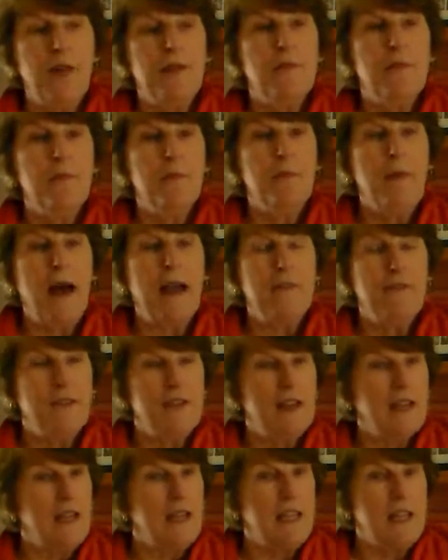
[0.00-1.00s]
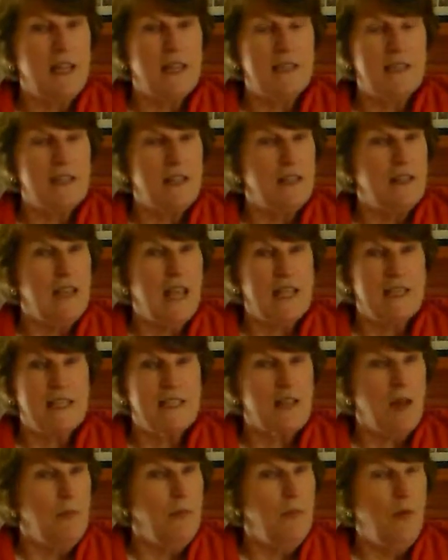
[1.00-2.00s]
but my feeling is that
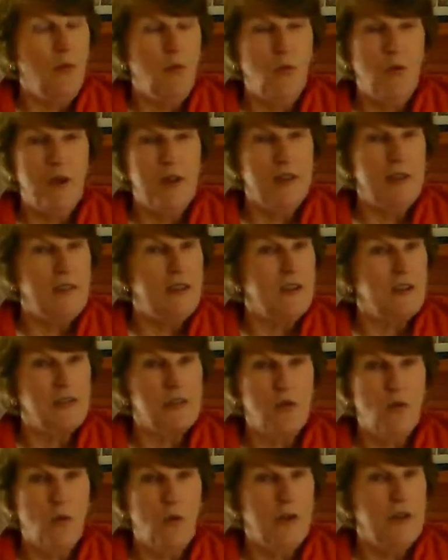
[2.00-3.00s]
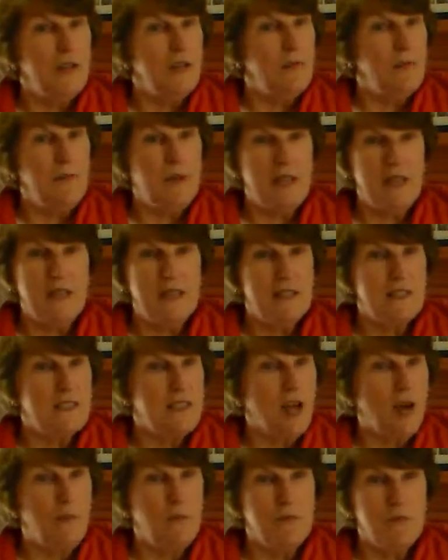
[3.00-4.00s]
at some point there's going to be
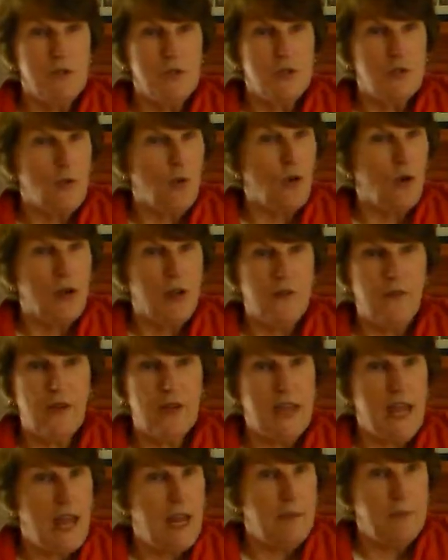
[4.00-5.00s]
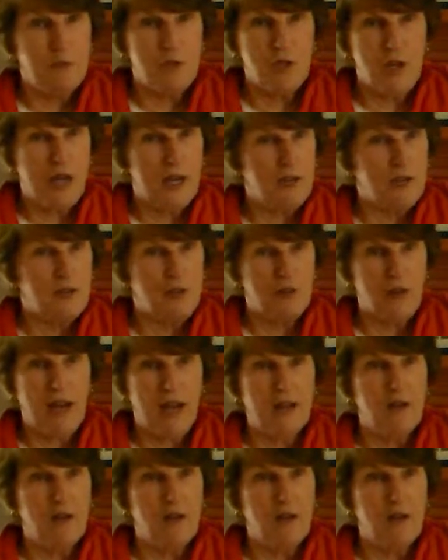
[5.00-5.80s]
some sort of a game changer.